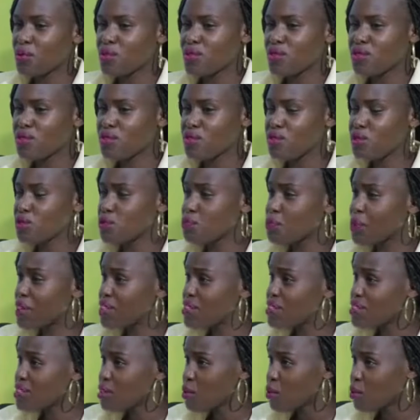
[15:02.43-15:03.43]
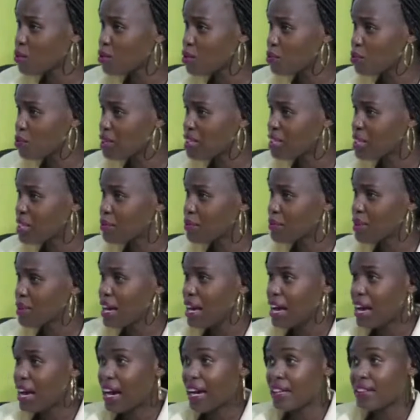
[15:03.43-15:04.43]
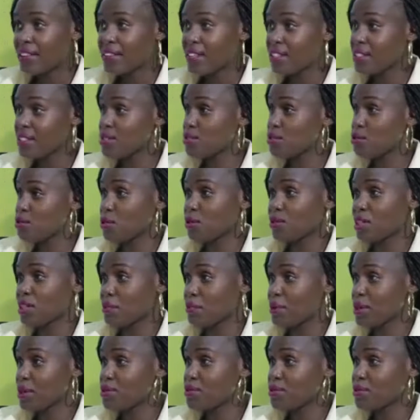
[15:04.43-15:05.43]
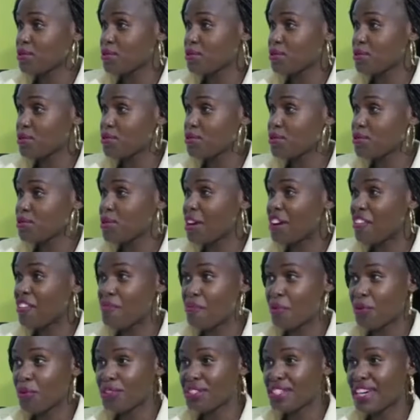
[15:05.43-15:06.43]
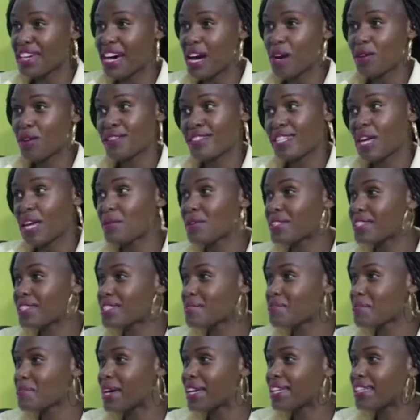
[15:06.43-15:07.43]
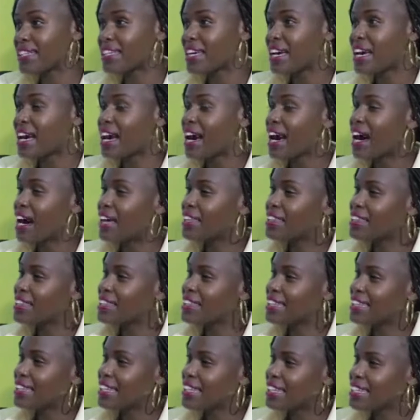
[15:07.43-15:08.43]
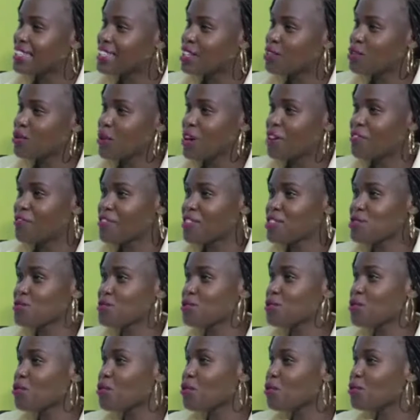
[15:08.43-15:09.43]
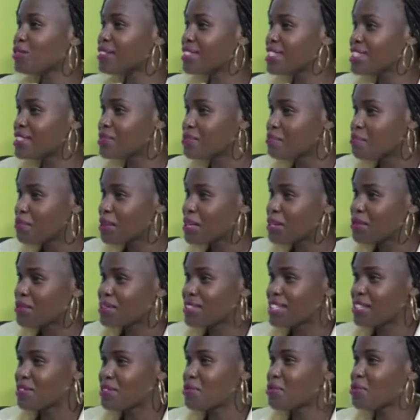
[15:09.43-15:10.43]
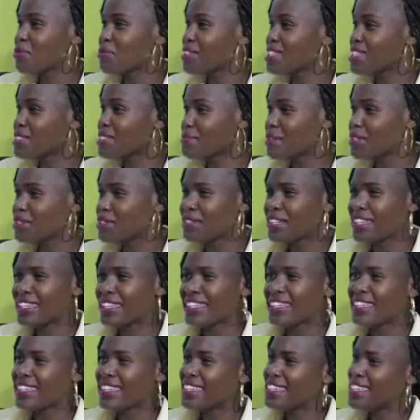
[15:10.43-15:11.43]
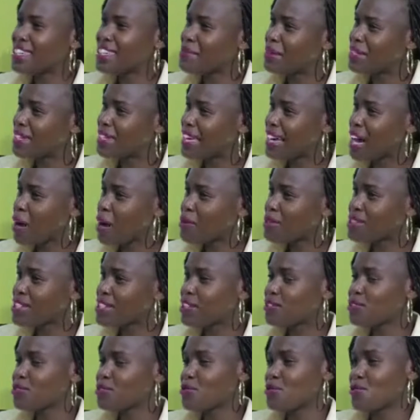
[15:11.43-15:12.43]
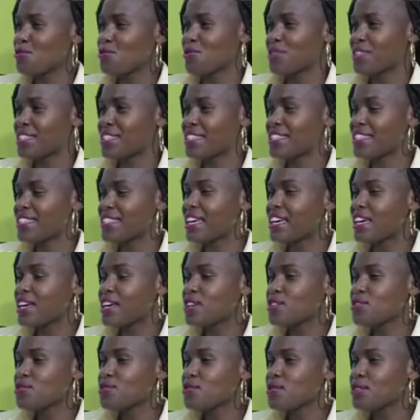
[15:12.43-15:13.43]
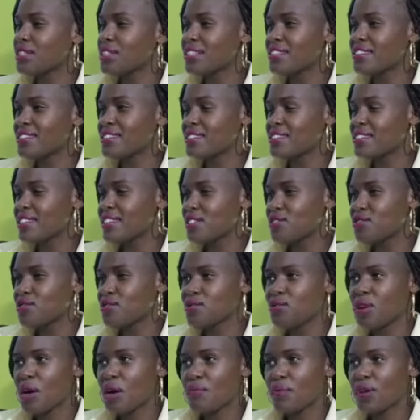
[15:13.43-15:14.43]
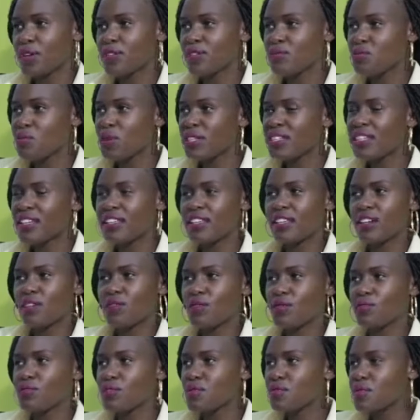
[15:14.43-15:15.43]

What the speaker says: because you purchase a condominium and that is all the person knows. I've bought a house, now it's mine. And then later you are faced with all these bills and all this money. You're like, I wish I knew all this. So let's get to know about what other